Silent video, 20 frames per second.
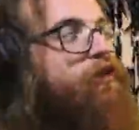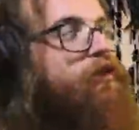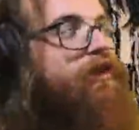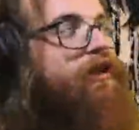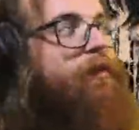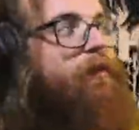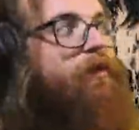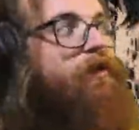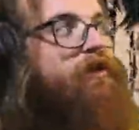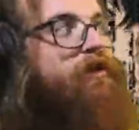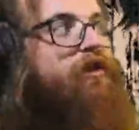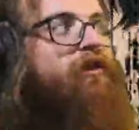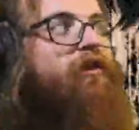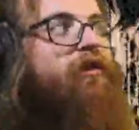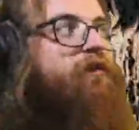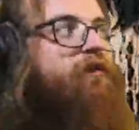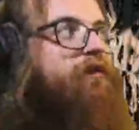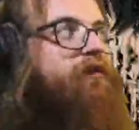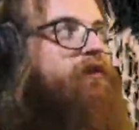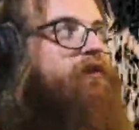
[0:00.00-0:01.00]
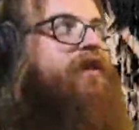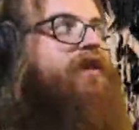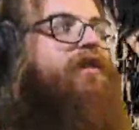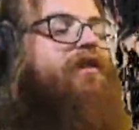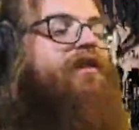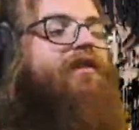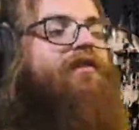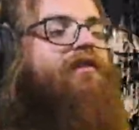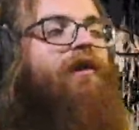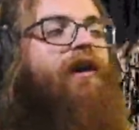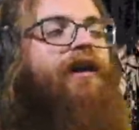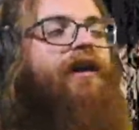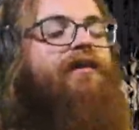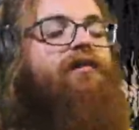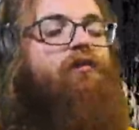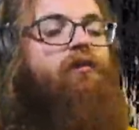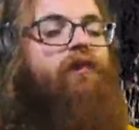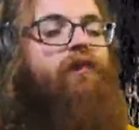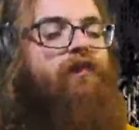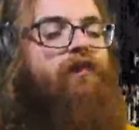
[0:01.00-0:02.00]
episode, voice
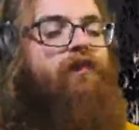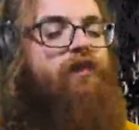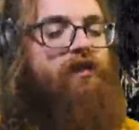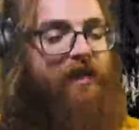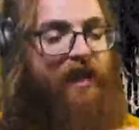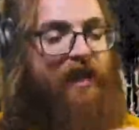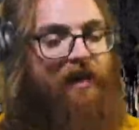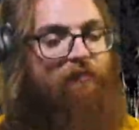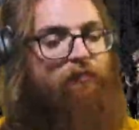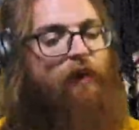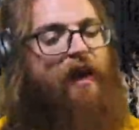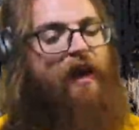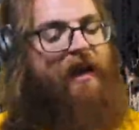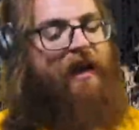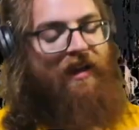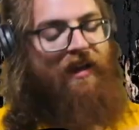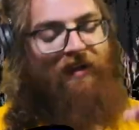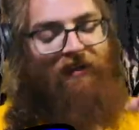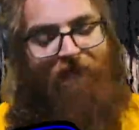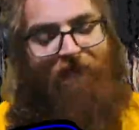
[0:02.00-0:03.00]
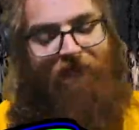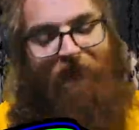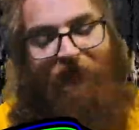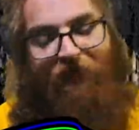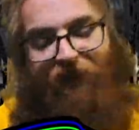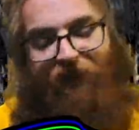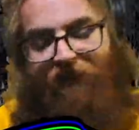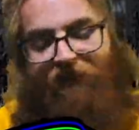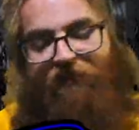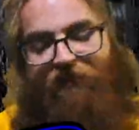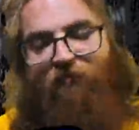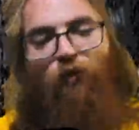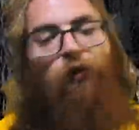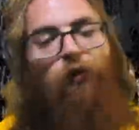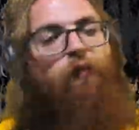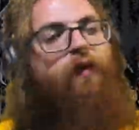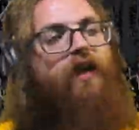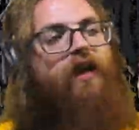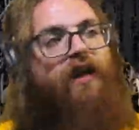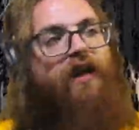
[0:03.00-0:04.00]
wise, with the deadpan fucking
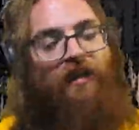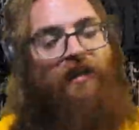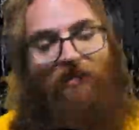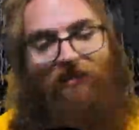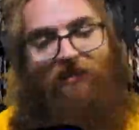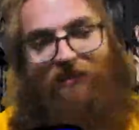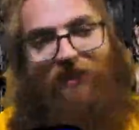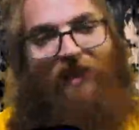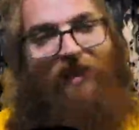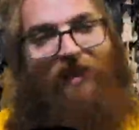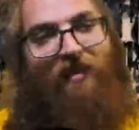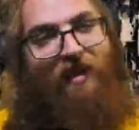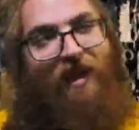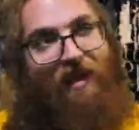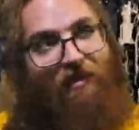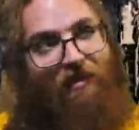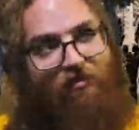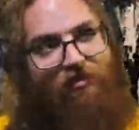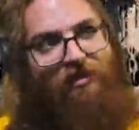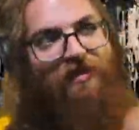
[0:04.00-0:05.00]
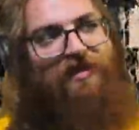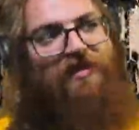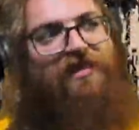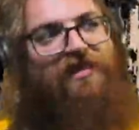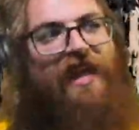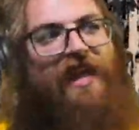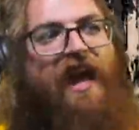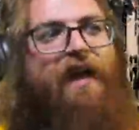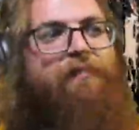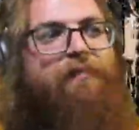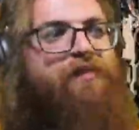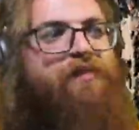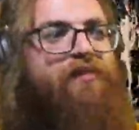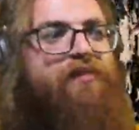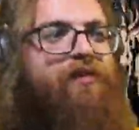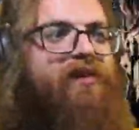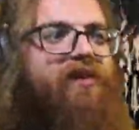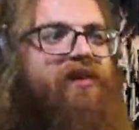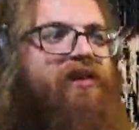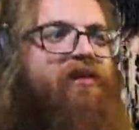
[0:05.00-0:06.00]
robot. And now she is
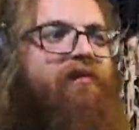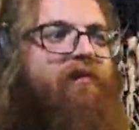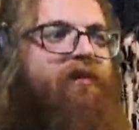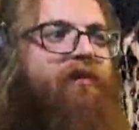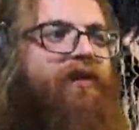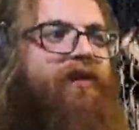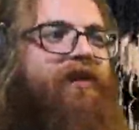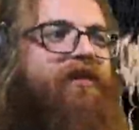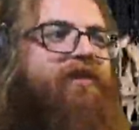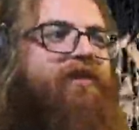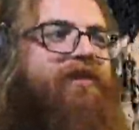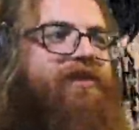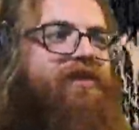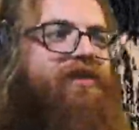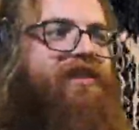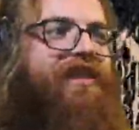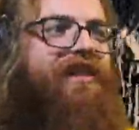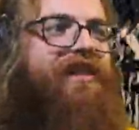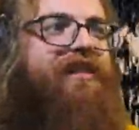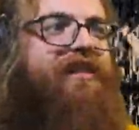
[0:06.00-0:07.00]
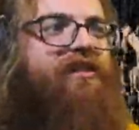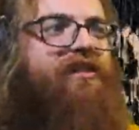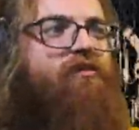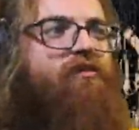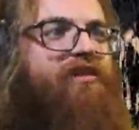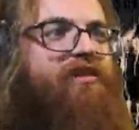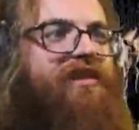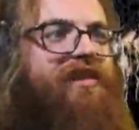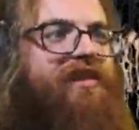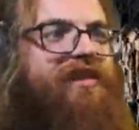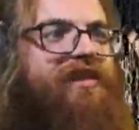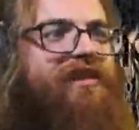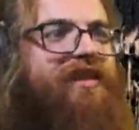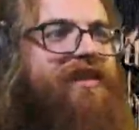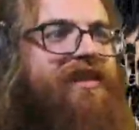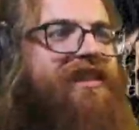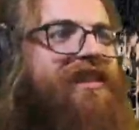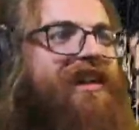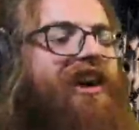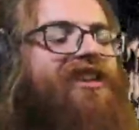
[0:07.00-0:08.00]
absolutely on point on just like cutesy.
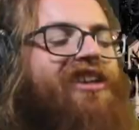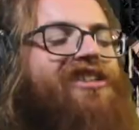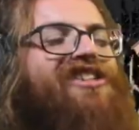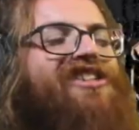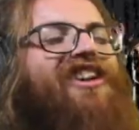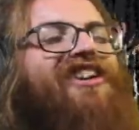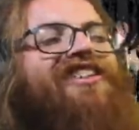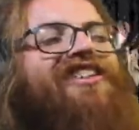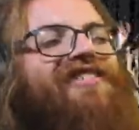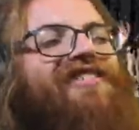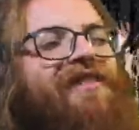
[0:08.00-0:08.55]
I'll show you what